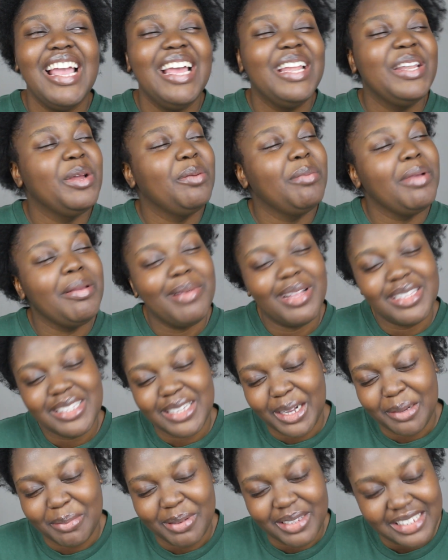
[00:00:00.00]
maybe I'll
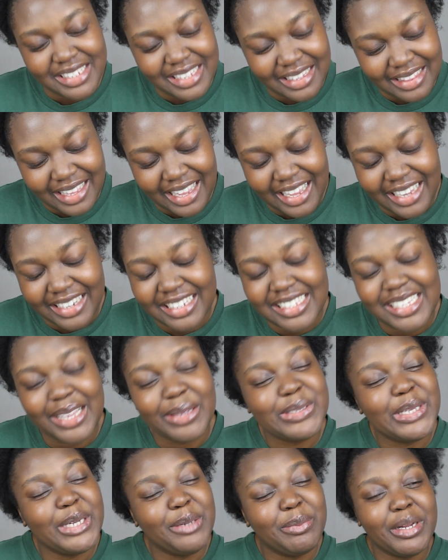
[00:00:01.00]
talk about this at the end, because I
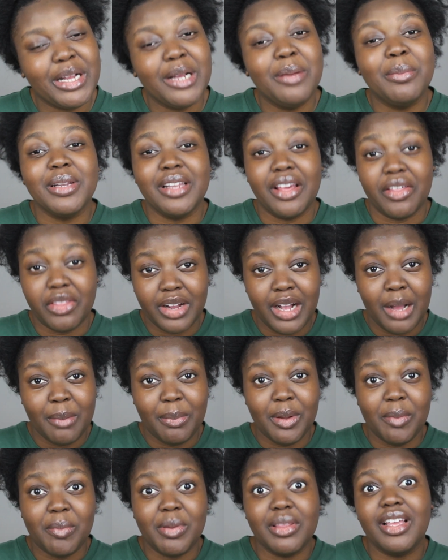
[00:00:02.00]
was going to bring up another
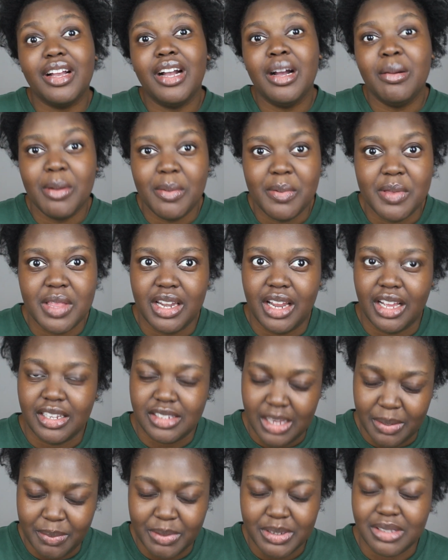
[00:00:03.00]
couple, but they come up in the next
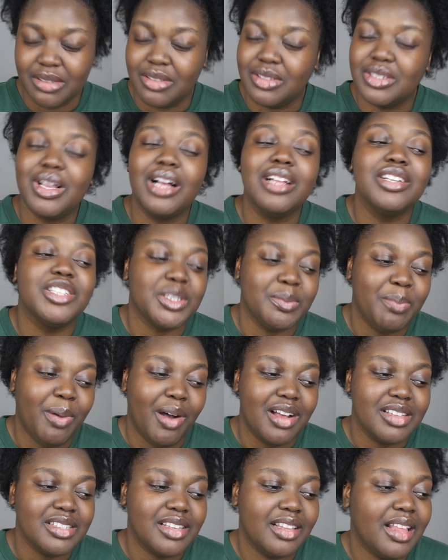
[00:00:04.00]
episode, so I'll just
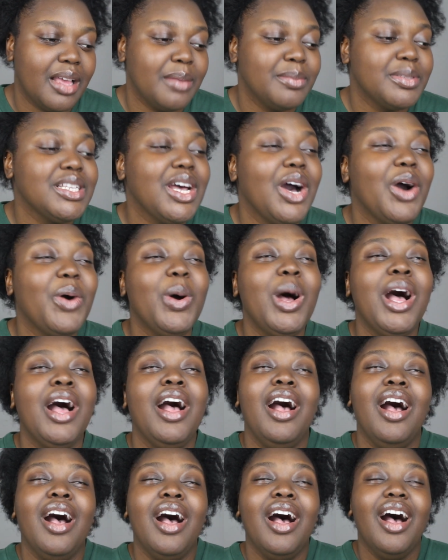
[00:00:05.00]
pause on them. So
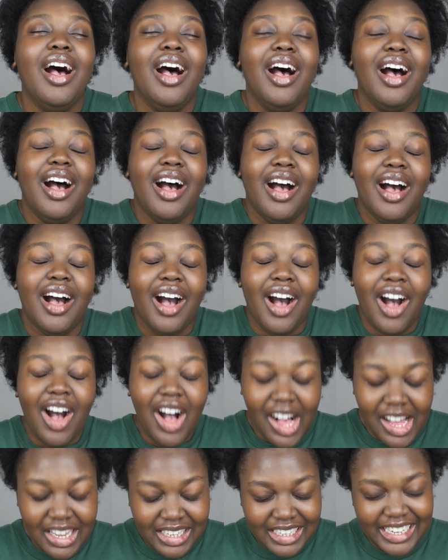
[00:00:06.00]

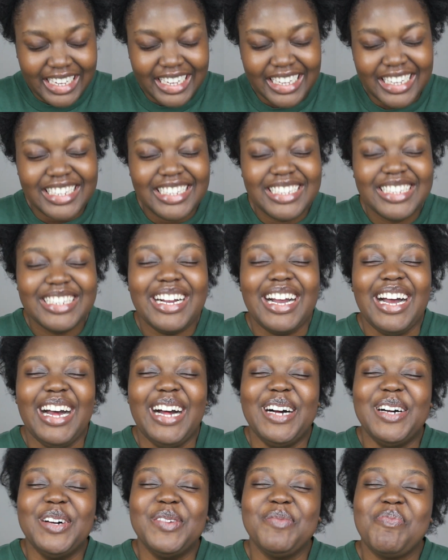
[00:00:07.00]
Holly,
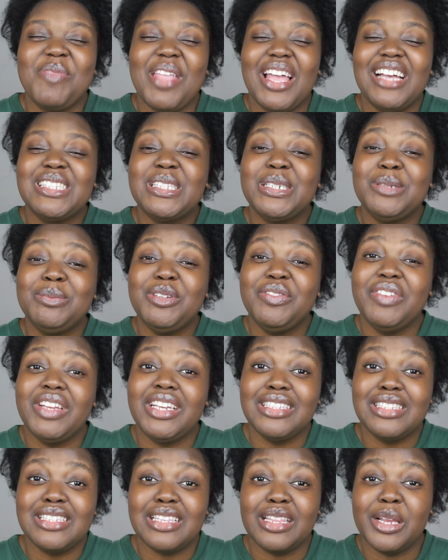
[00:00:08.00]
as they're moving
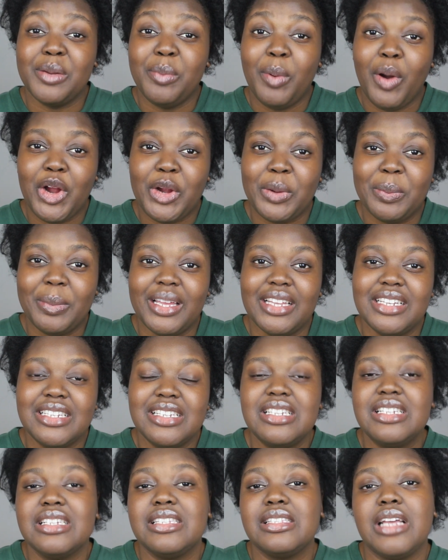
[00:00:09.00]
into the
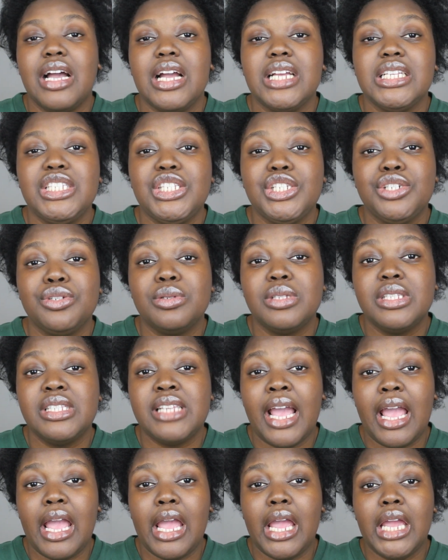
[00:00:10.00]
apartment, decides to
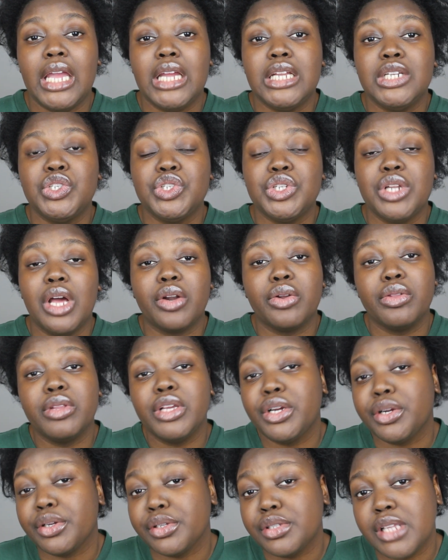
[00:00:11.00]
sage not only
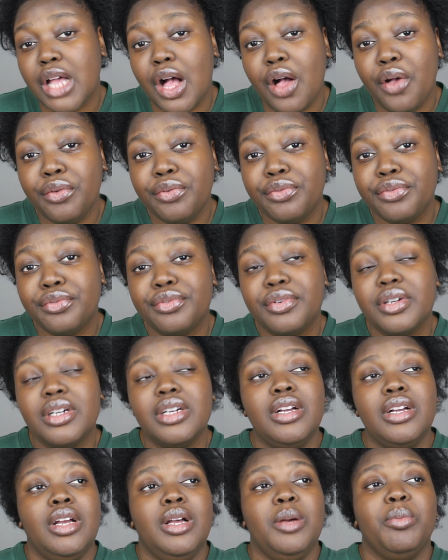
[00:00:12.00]
herself,
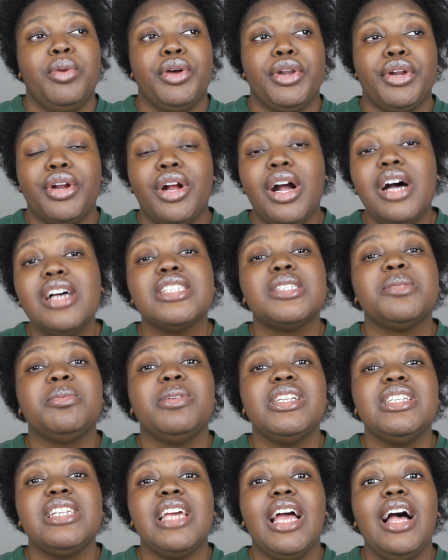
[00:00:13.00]
but her
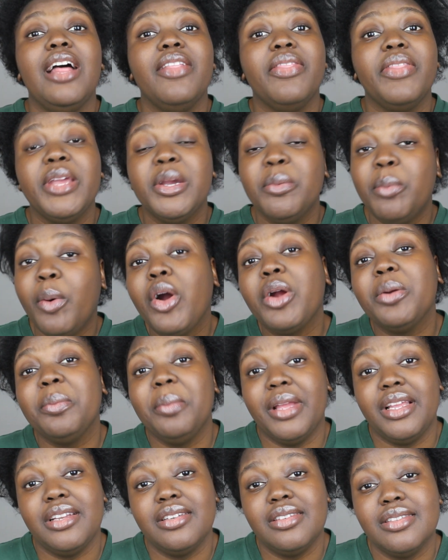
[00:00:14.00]
husband and the
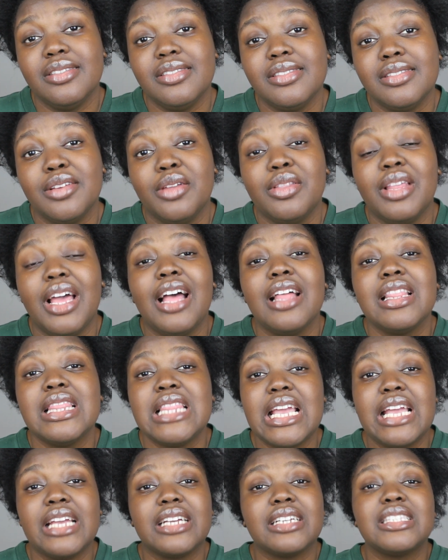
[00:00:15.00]
apartment, so that
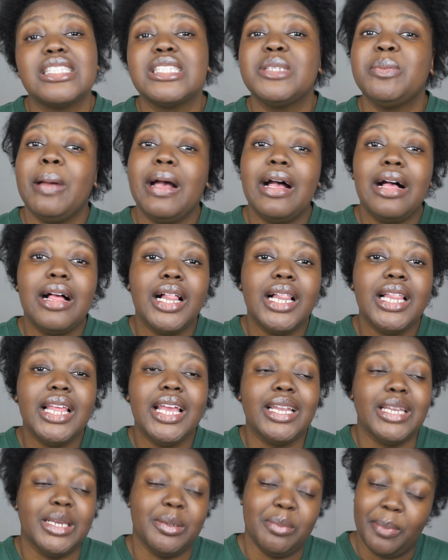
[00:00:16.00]
they expel
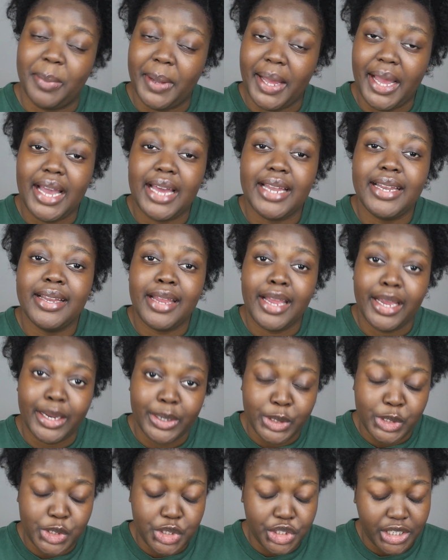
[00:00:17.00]
any bad
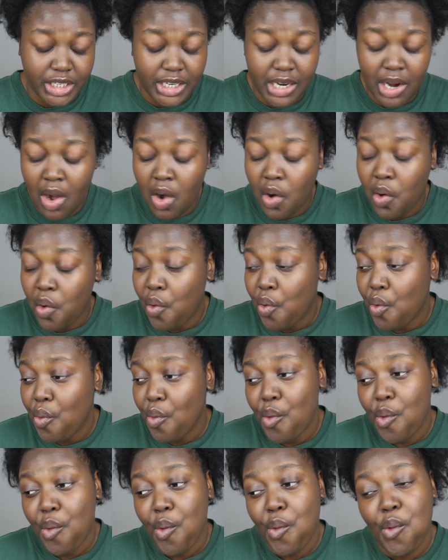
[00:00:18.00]
energy.
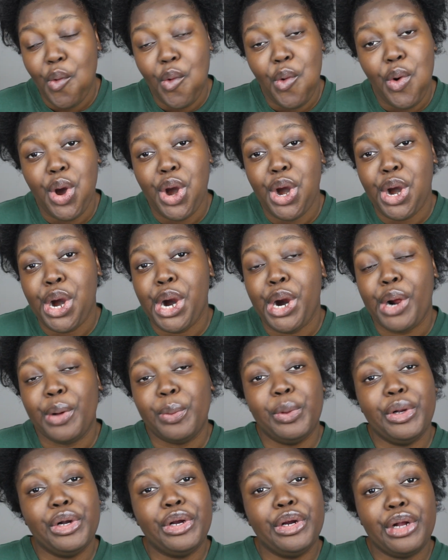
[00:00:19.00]

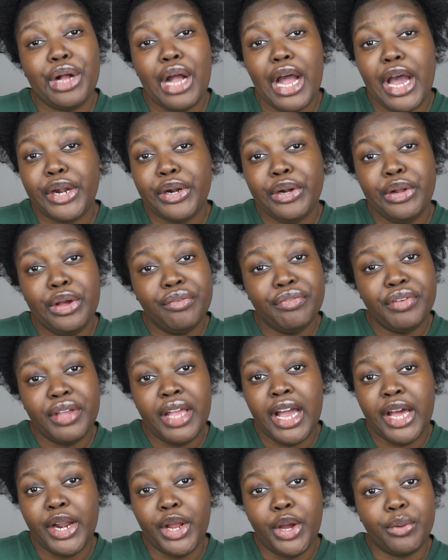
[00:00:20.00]
Well, girl, I don't know if you
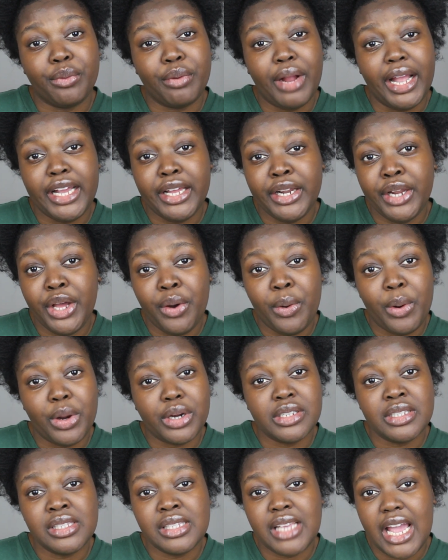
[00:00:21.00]
had oregano
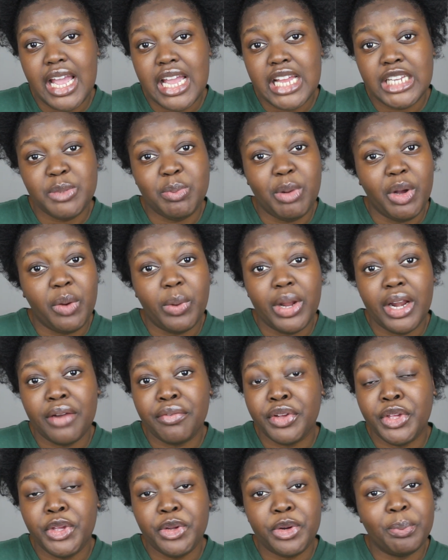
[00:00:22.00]
or sage, but whatever
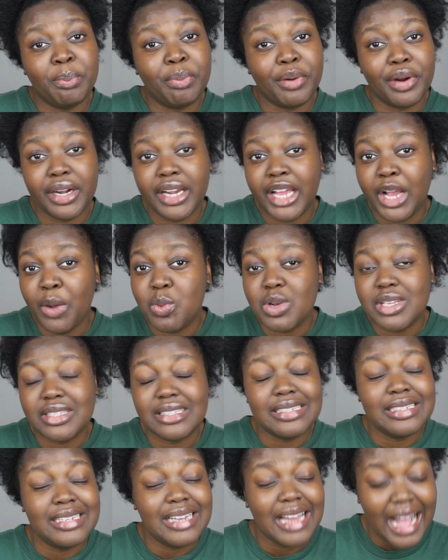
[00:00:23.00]
you're burning was
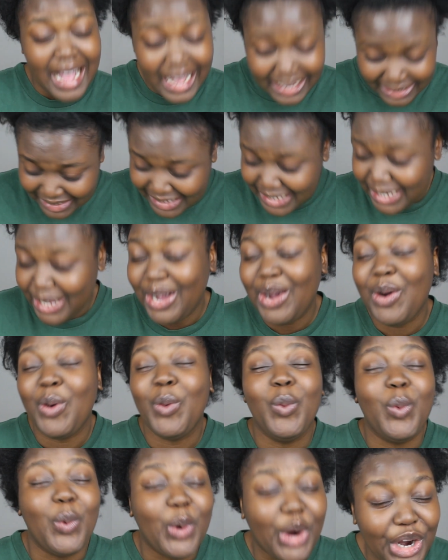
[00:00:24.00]
not
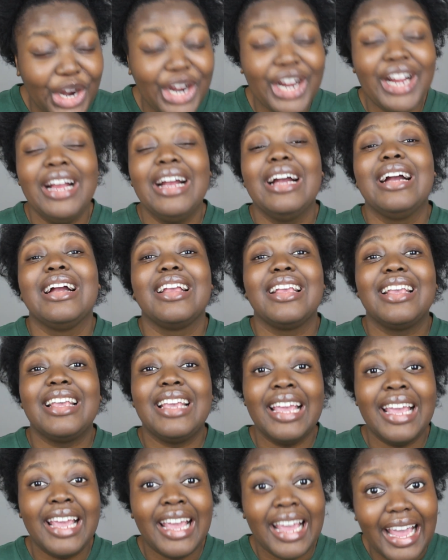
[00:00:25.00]

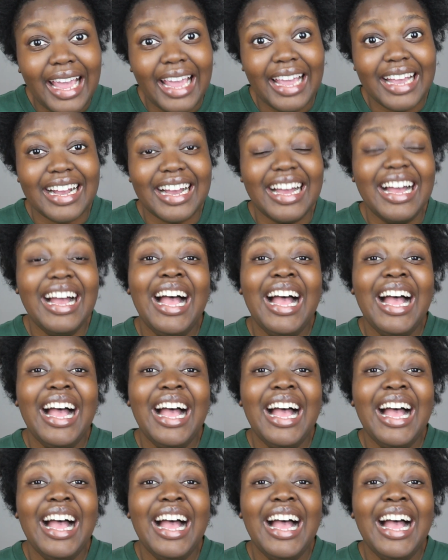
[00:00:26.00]
working.